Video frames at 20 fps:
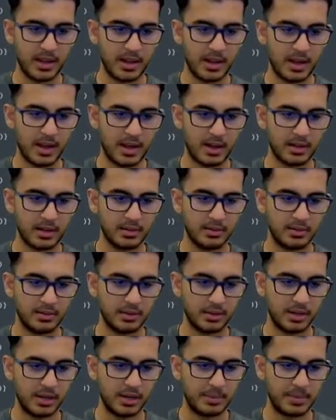and you're
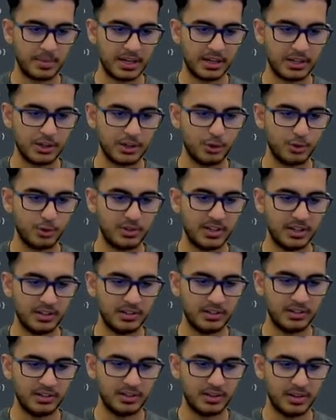going to make a new
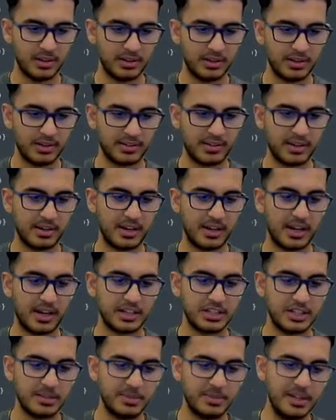dict that's going to
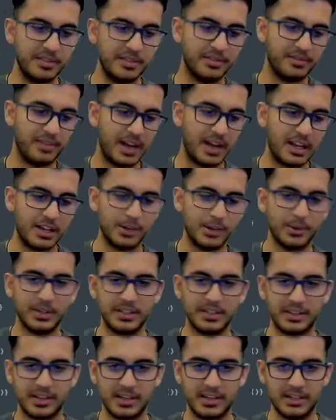actually be value
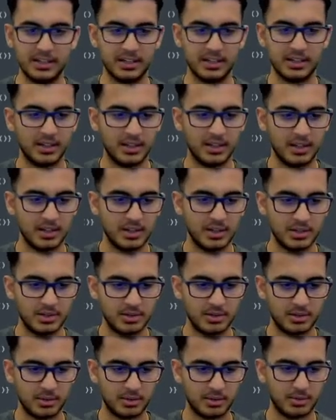and key.
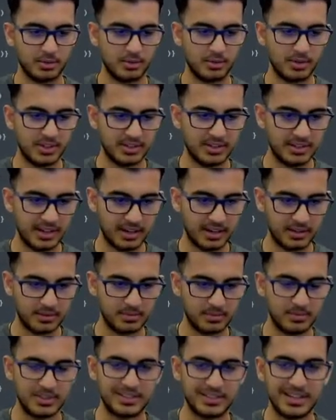So this
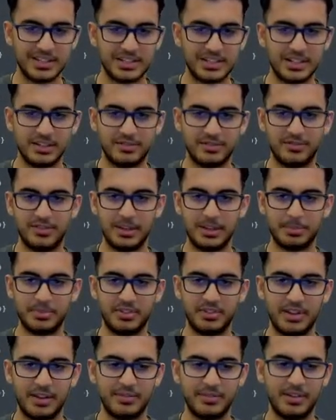essentially
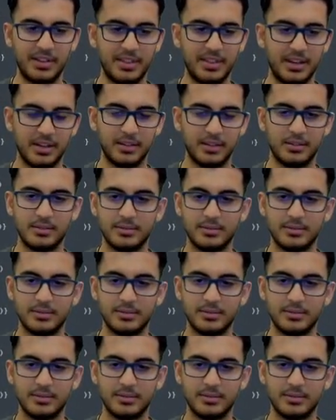flips everything,